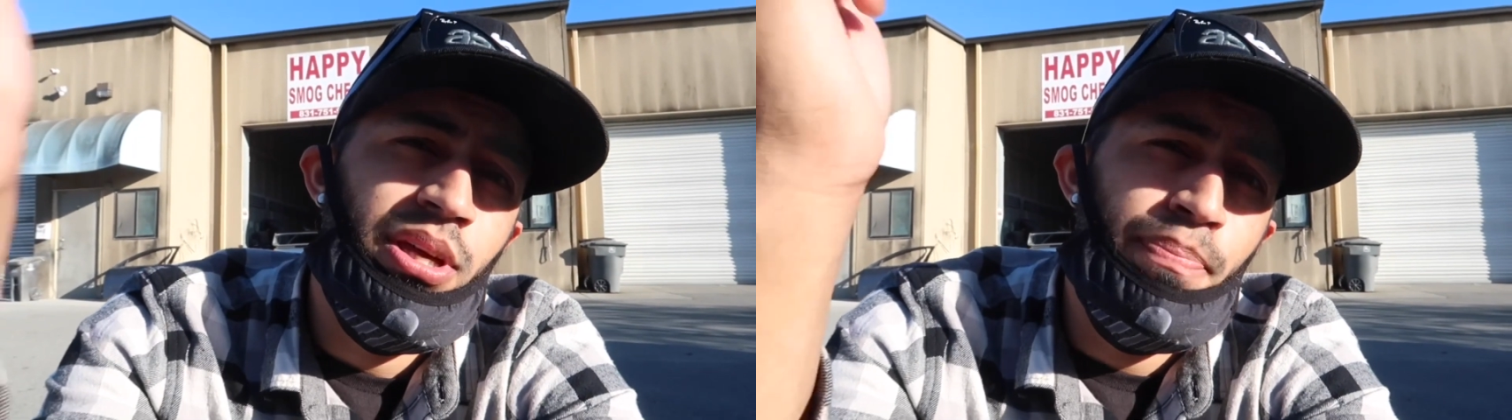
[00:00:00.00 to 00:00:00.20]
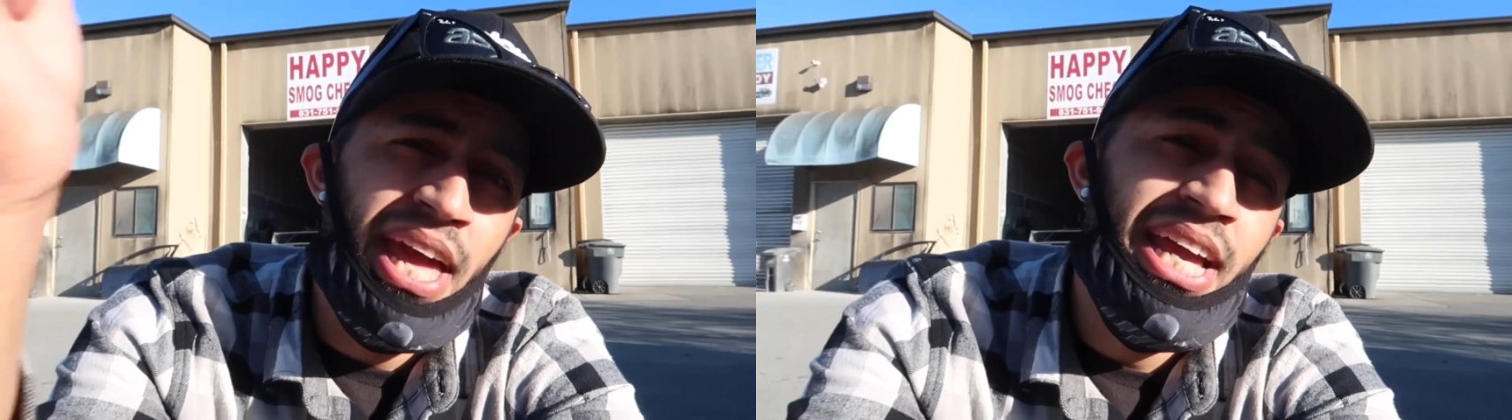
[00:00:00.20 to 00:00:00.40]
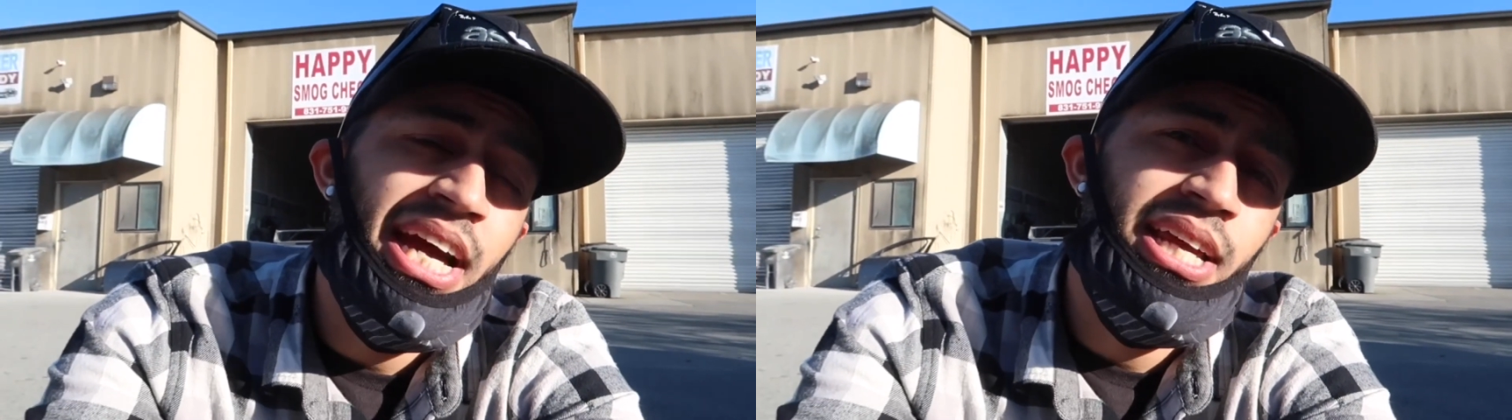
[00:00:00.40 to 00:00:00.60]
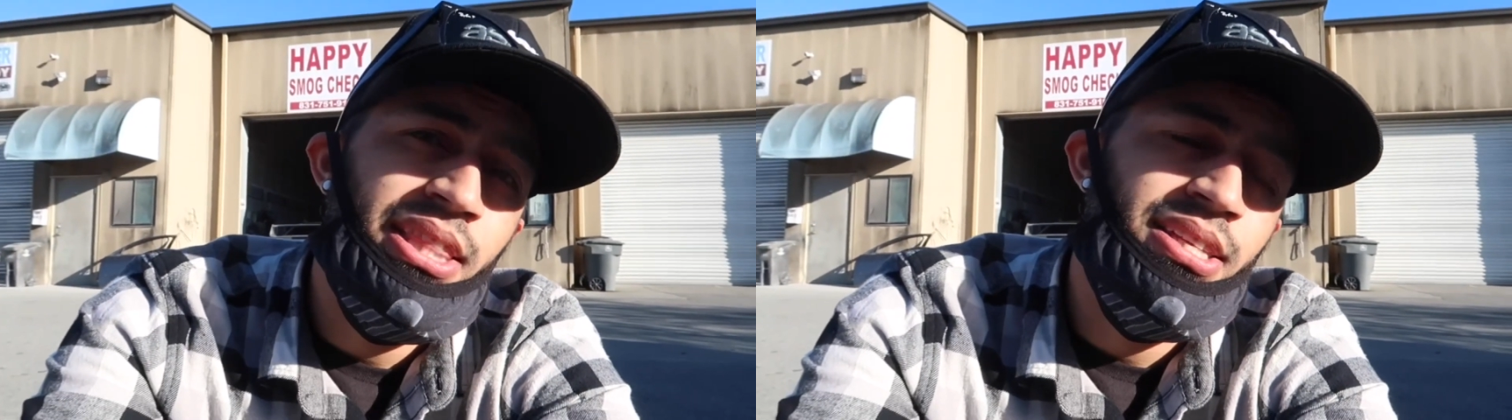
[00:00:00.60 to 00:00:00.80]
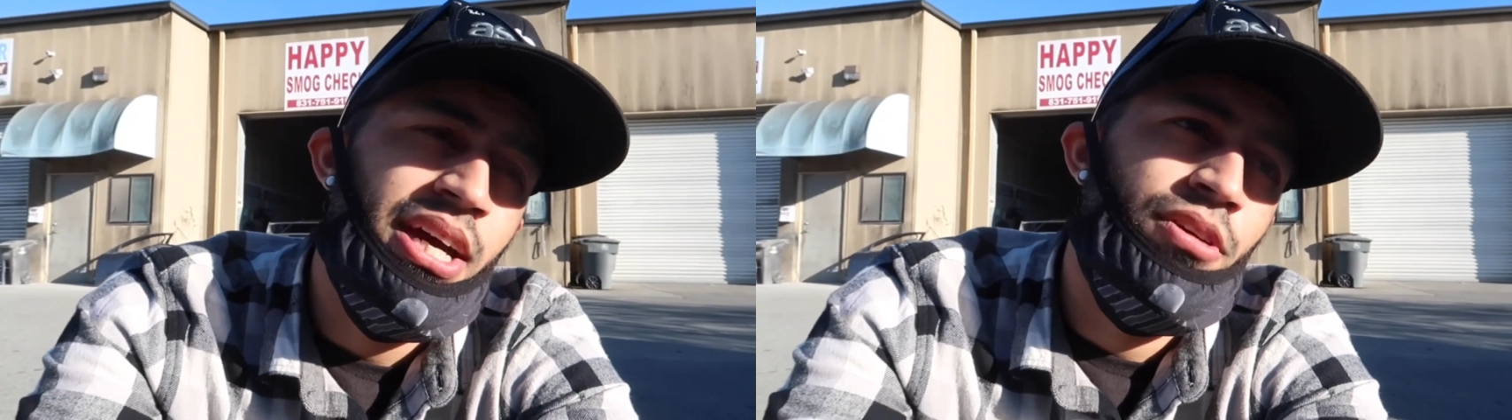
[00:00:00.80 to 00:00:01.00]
bank had to get the title